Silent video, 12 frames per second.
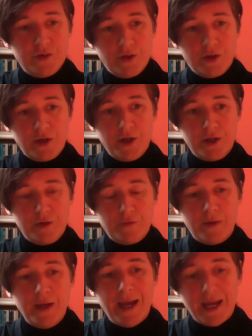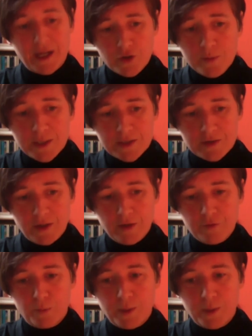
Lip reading: to the kind of economic stuff,